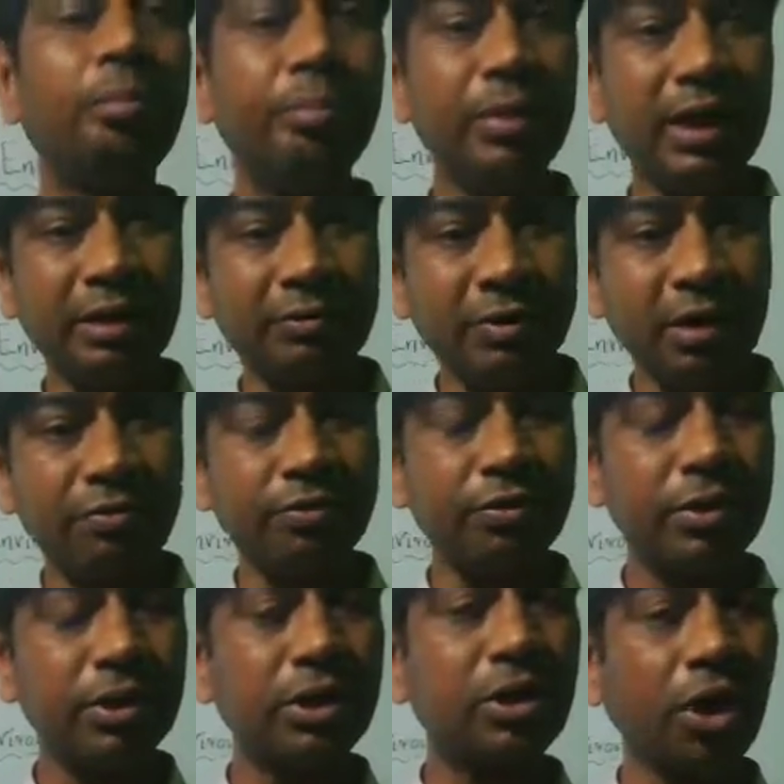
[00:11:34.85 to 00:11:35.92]
level of
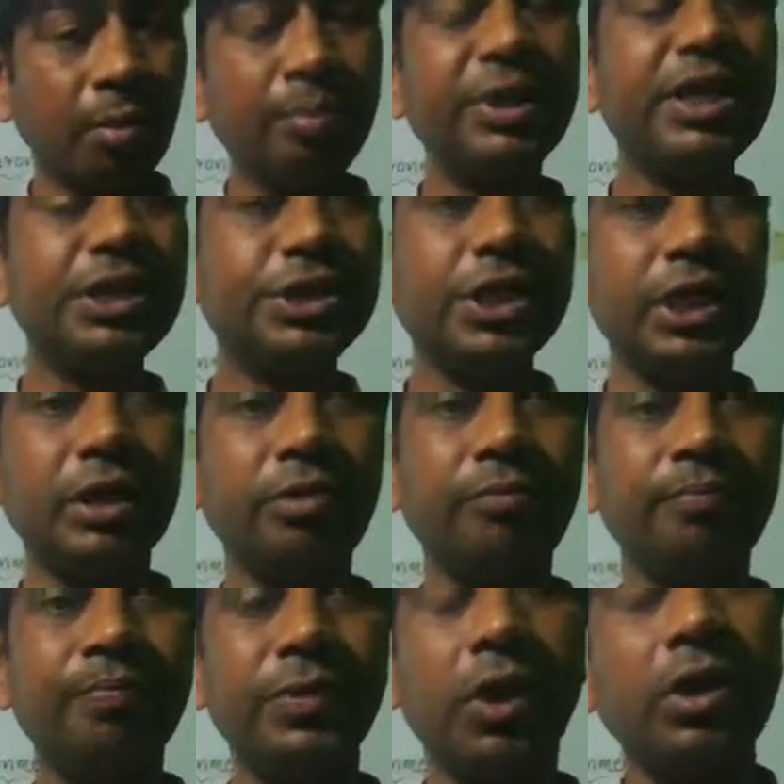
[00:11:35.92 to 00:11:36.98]

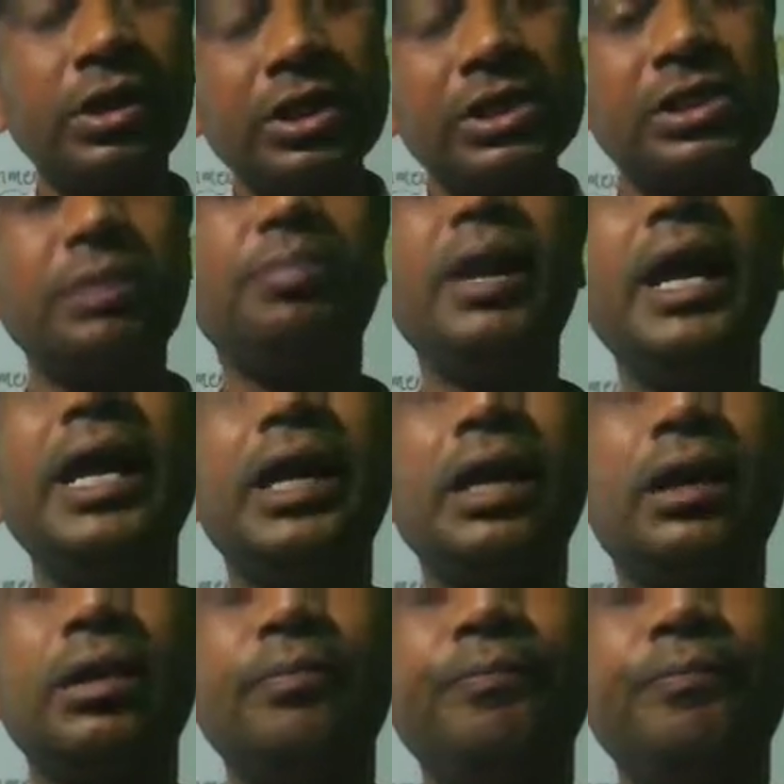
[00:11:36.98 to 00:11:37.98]
competition or the supplier,